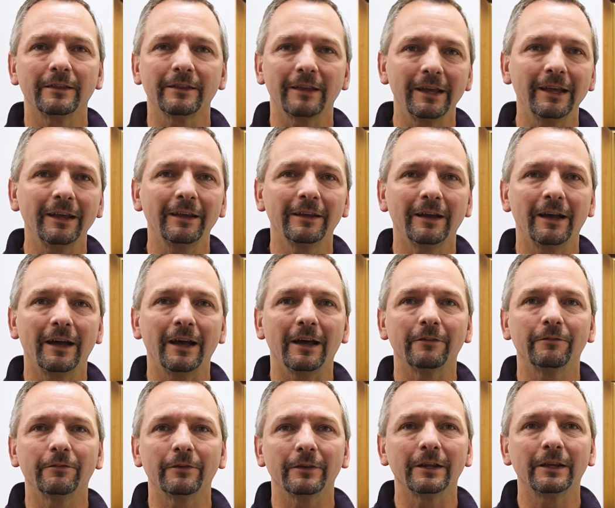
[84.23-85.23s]
thank
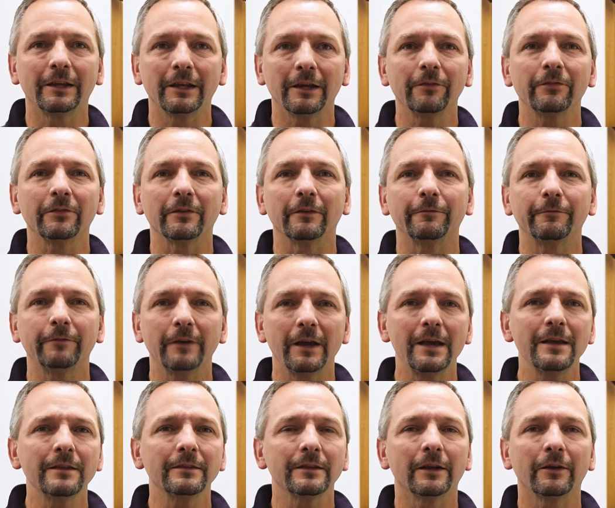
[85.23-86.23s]
God for the gifts of
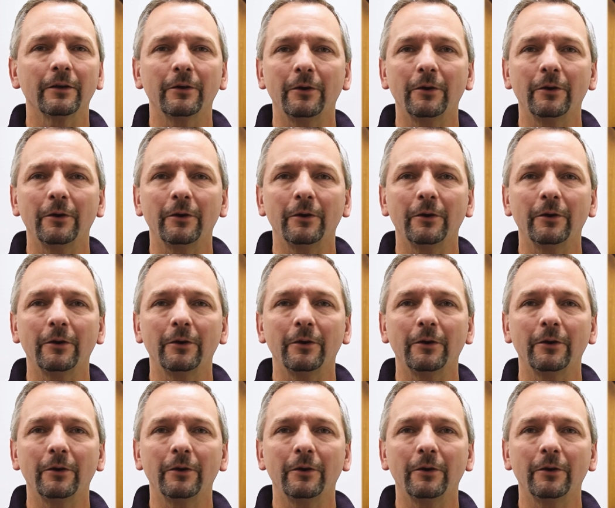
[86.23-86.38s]
faith and